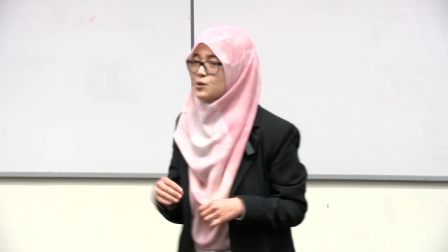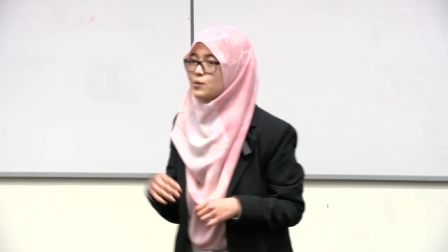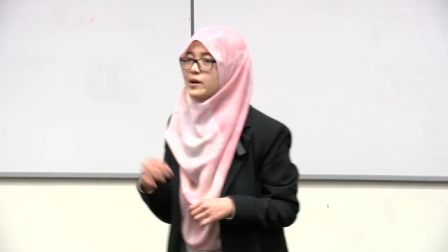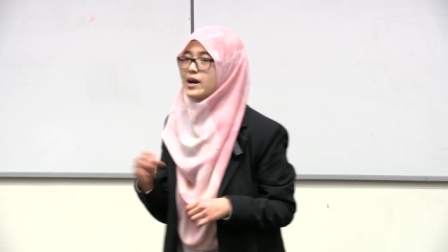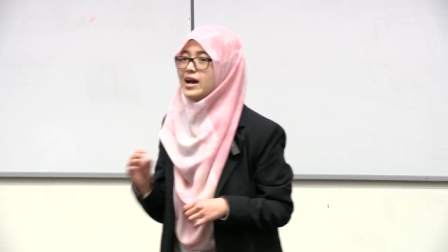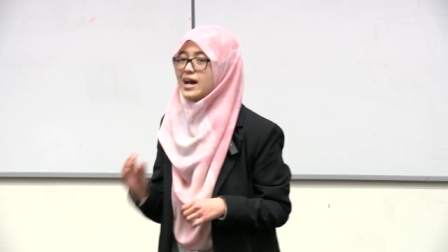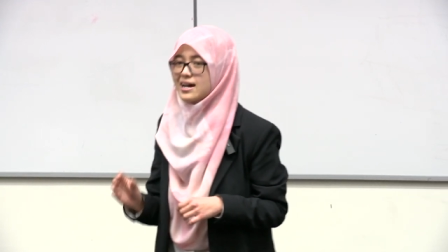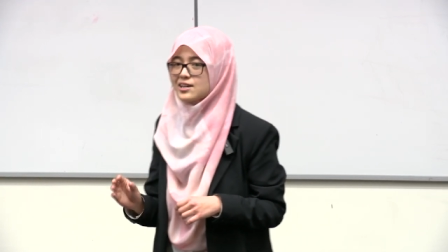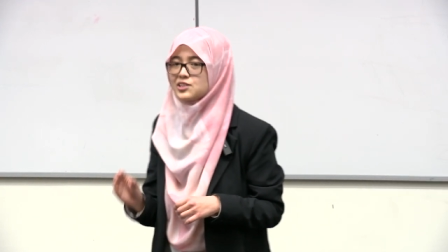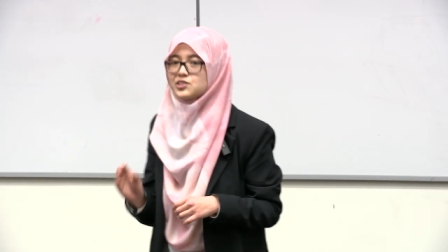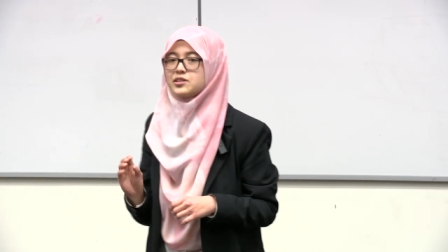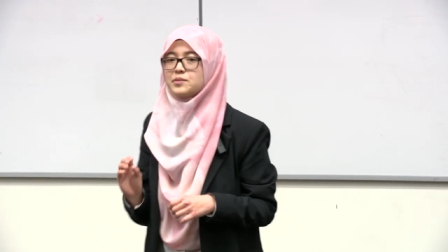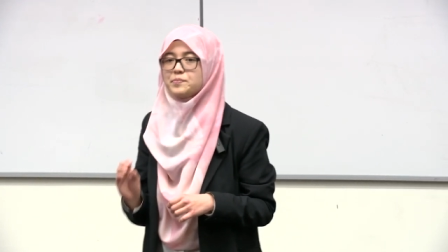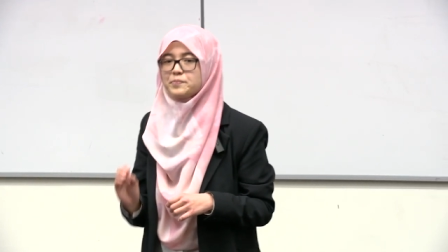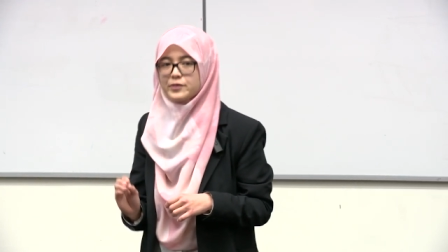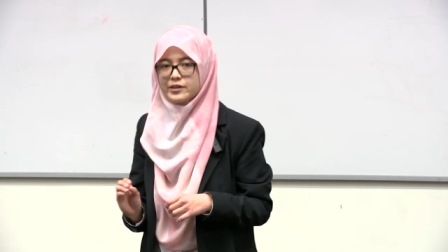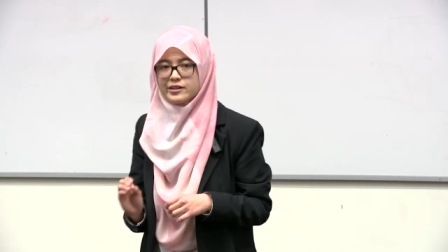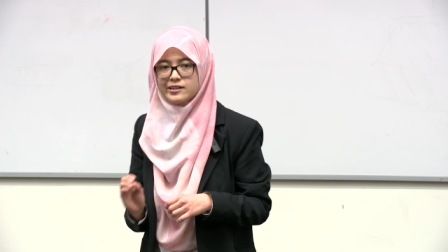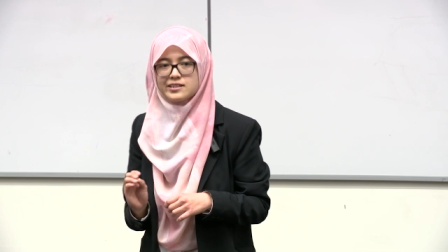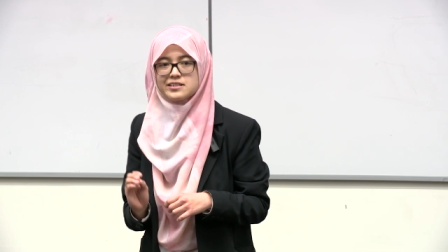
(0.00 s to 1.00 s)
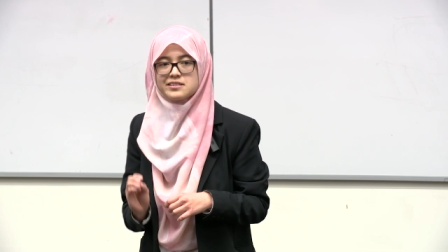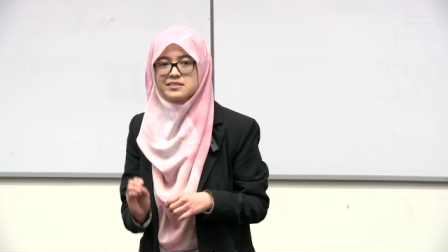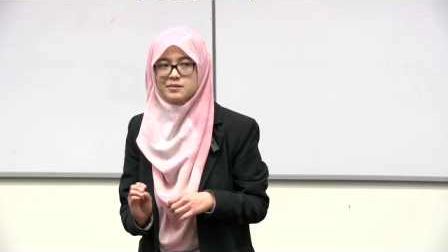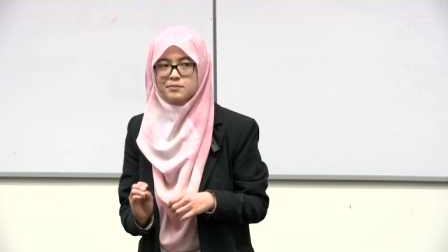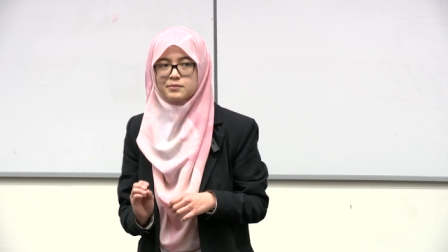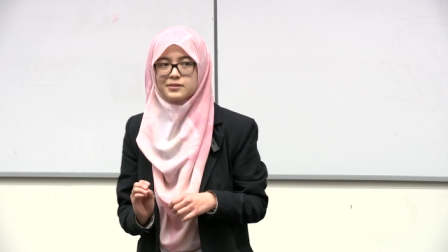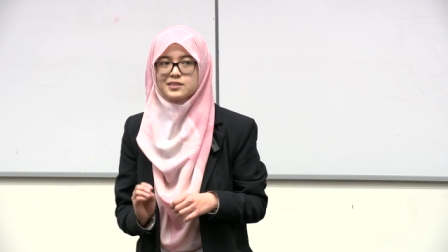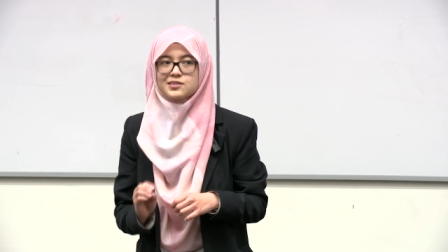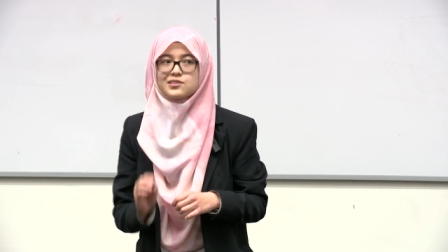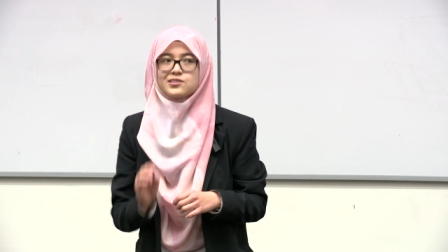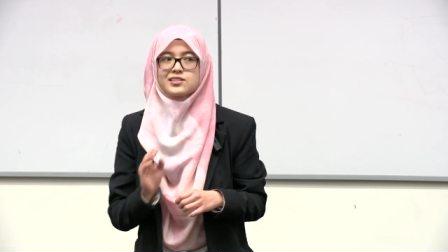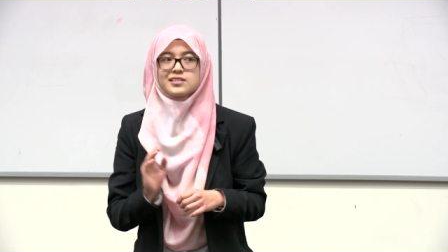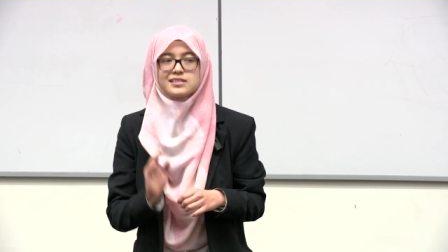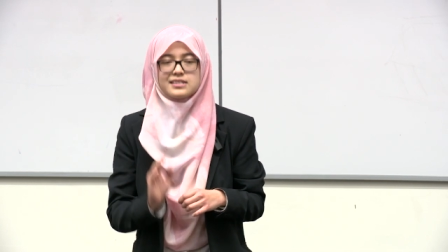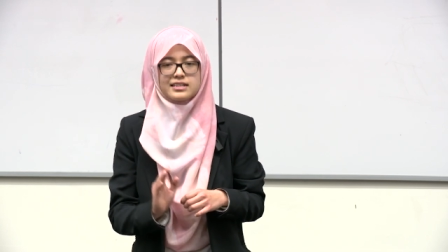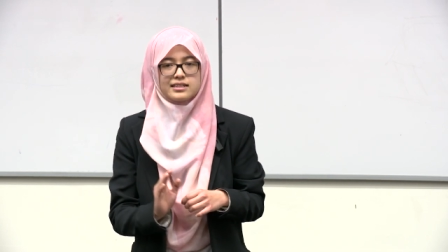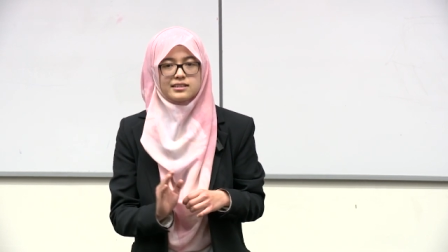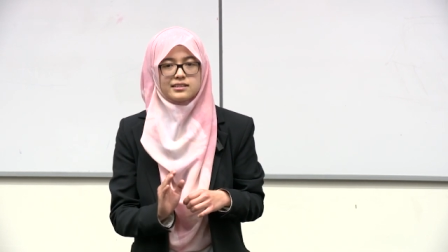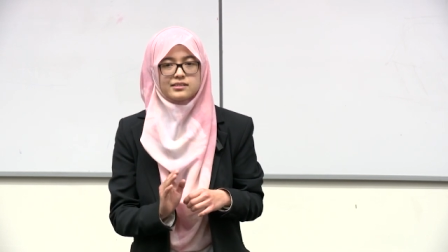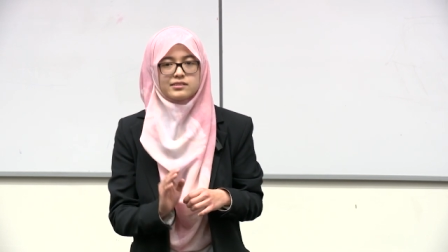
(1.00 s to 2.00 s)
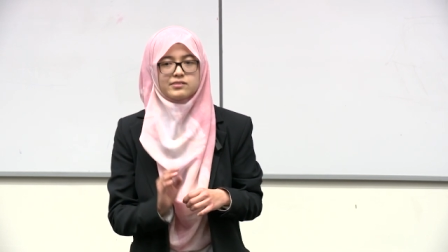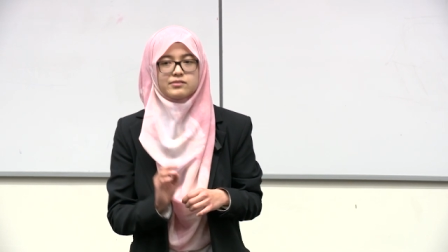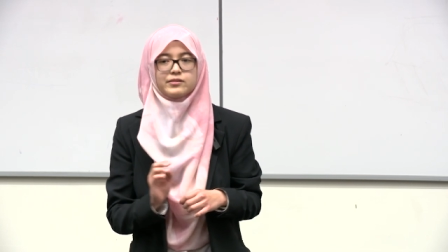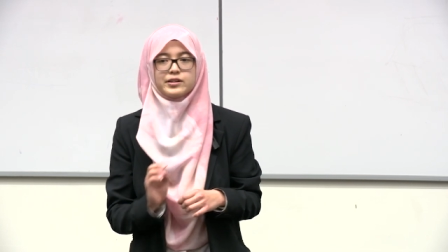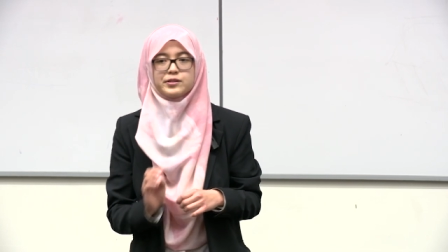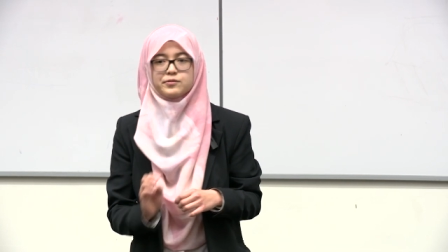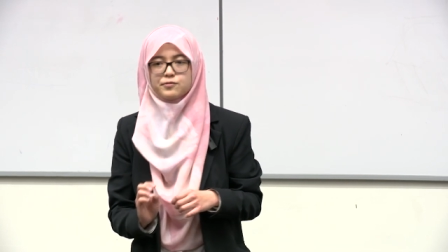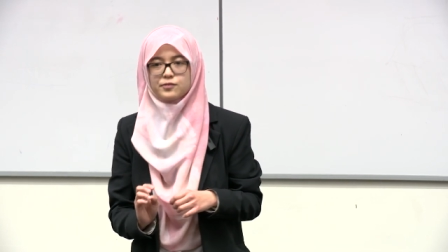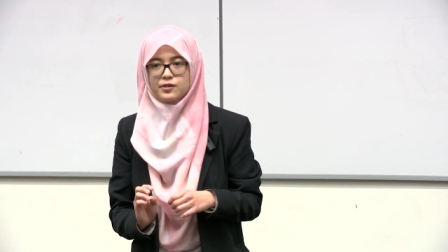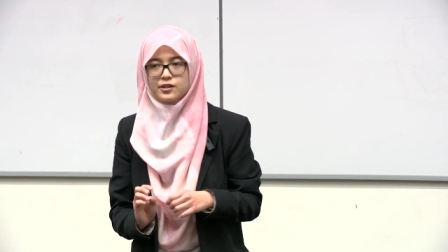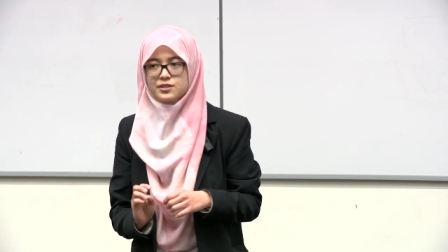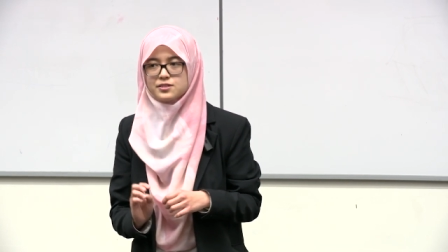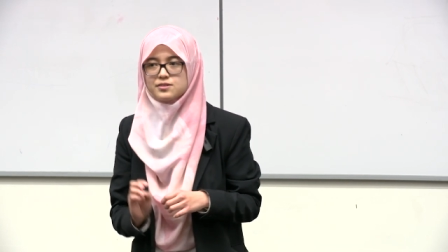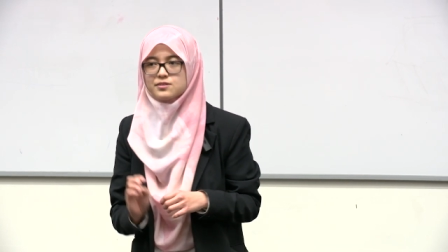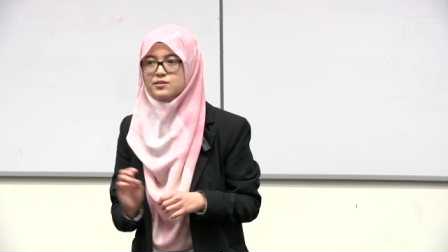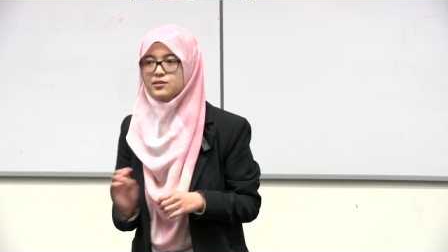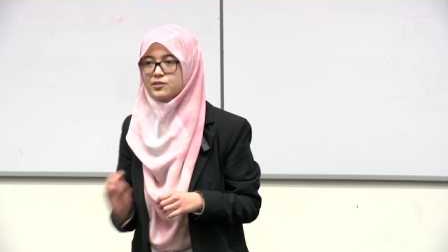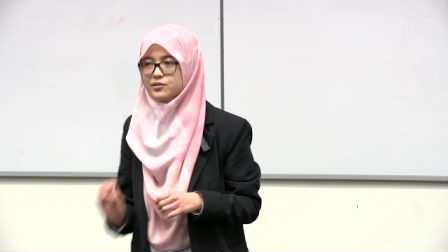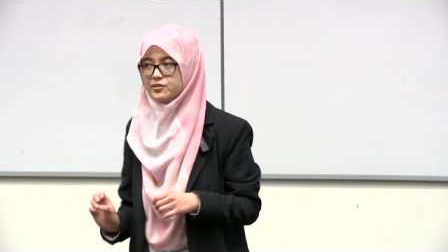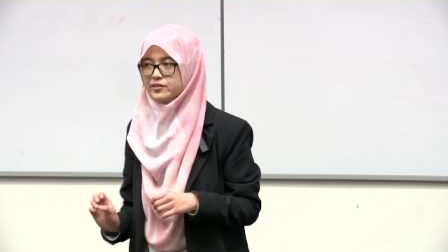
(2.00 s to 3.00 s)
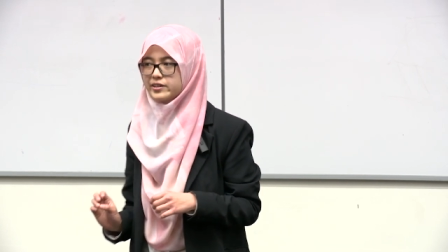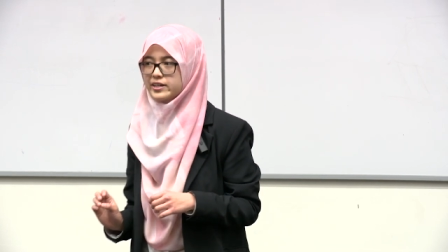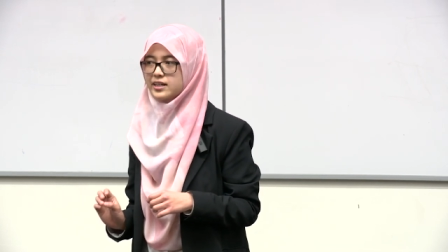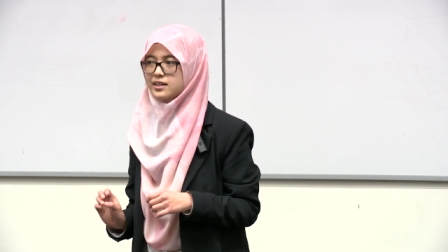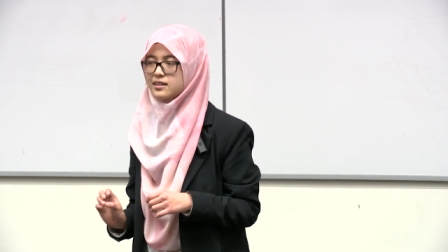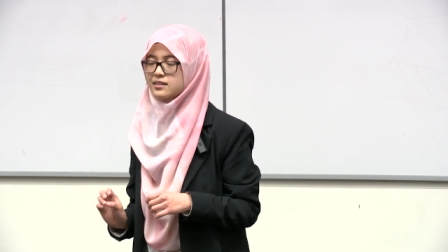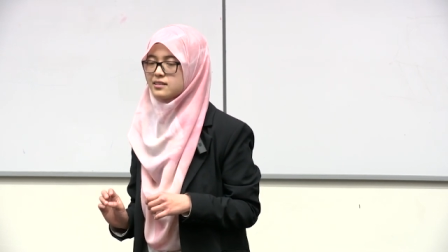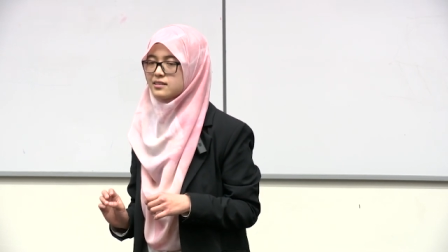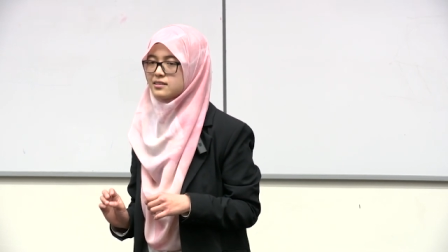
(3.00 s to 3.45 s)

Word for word: were actually pretty similar to steel-reinforced concrete.